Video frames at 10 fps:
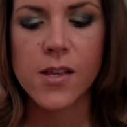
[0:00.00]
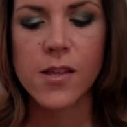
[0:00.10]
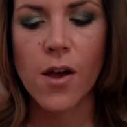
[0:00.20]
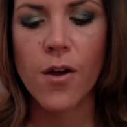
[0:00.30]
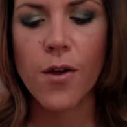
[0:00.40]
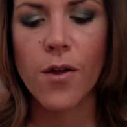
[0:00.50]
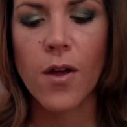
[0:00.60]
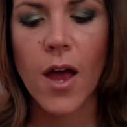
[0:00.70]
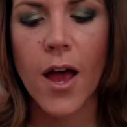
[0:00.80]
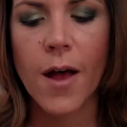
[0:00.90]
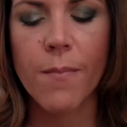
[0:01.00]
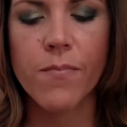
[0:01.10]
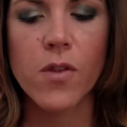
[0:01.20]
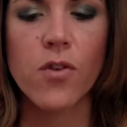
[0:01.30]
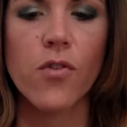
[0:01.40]
So um,
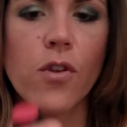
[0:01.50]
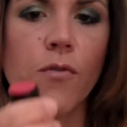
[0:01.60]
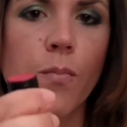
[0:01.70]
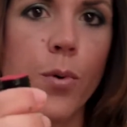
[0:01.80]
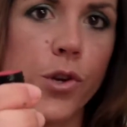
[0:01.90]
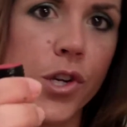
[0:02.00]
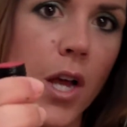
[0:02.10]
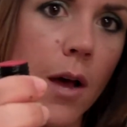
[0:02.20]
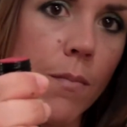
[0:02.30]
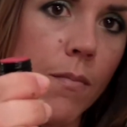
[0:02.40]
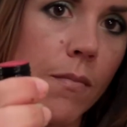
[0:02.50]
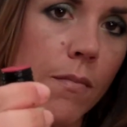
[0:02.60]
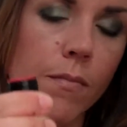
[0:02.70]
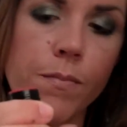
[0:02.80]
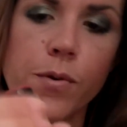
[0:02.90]
you just sort of push it up,
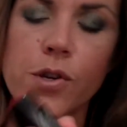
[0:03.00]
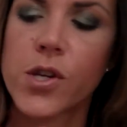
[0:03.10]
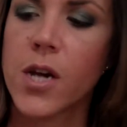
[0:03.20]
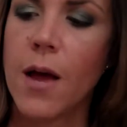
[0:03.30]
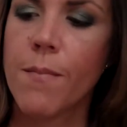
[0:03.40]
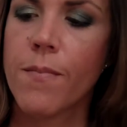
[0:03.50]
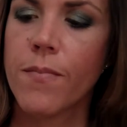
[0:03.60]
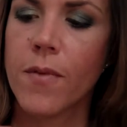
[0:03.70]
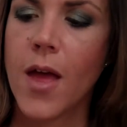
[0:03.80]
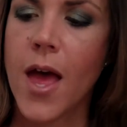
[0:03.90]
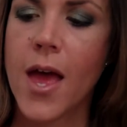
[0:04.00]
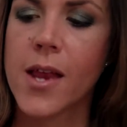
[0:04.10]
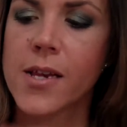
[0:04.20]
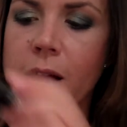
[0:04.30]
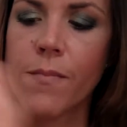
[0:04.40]
push it up.
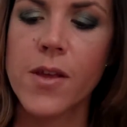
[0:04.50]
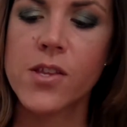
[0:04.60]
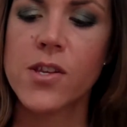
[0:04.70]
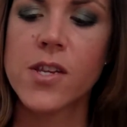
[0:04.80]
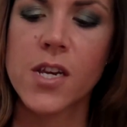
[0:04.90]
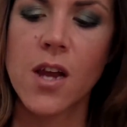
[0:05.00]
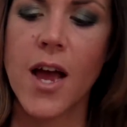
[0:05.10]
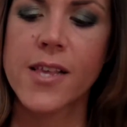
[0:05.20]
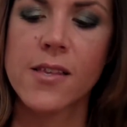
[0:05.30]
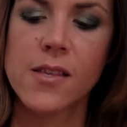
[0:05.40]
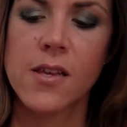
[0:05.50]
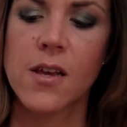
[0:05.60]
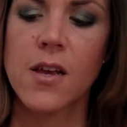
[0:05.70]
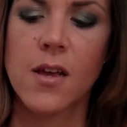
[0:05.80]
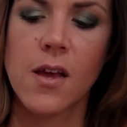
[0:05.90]
And um, it's just a nice,
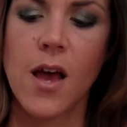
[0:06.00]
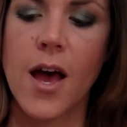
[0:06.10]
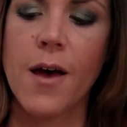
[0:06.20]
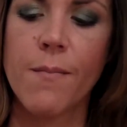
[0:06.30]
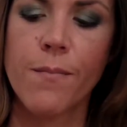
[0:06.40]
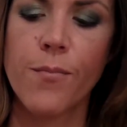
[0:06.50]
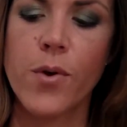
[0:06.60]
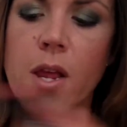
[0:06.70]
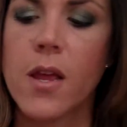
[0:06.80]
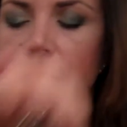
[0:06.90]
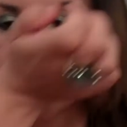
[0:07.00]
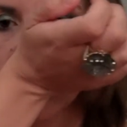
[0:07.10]
um, pretty,